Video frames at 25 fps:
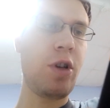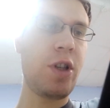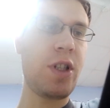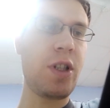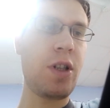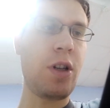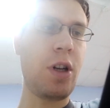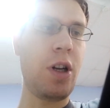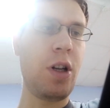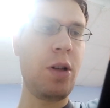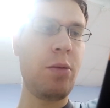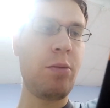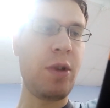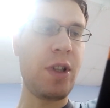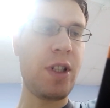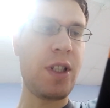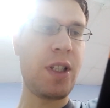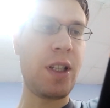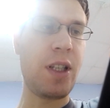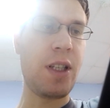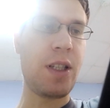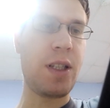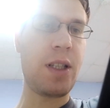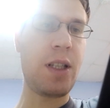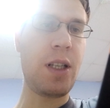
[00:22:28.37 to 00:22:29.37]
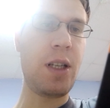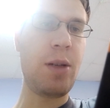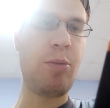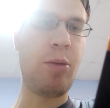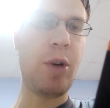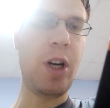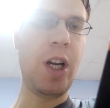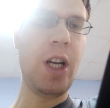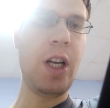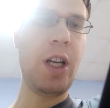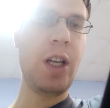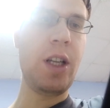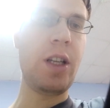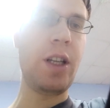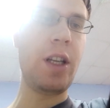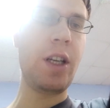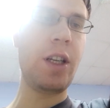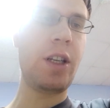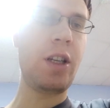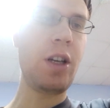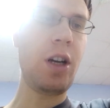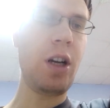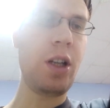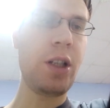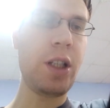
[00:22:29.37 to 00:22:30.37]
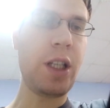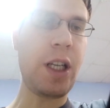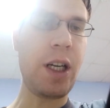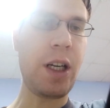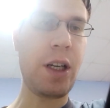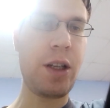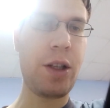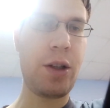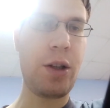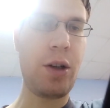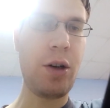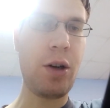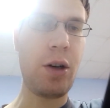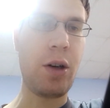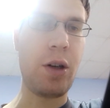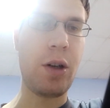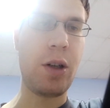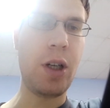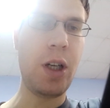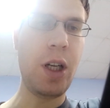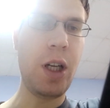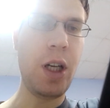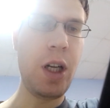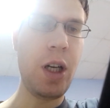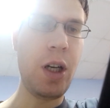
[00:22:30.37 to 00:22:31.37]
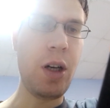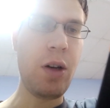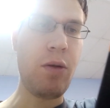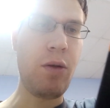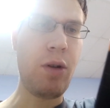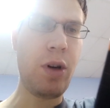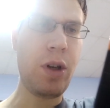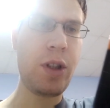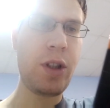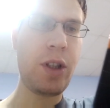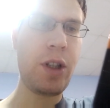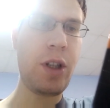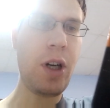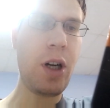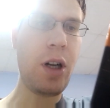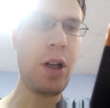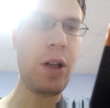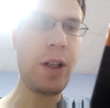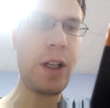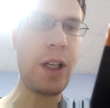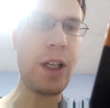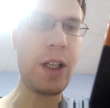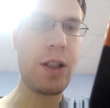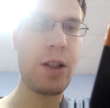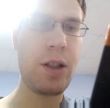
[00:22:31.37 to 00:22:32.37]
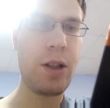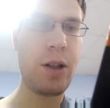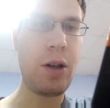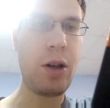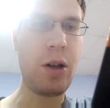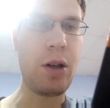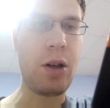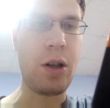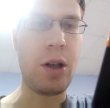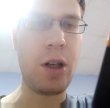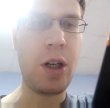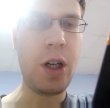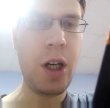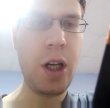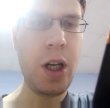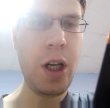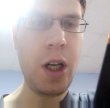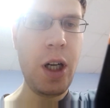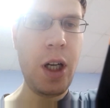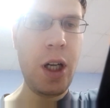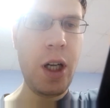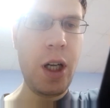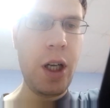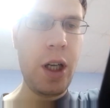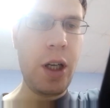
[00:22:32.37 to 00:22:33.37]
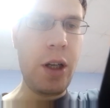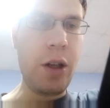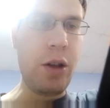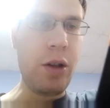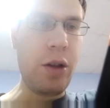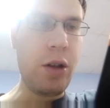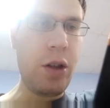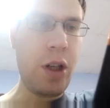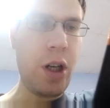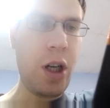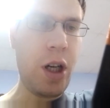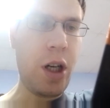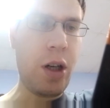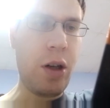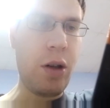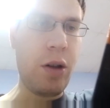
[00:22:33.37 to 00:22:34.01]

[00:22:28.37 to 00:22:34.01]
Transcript: almost asleep. The girl next door. What girl next door? You know,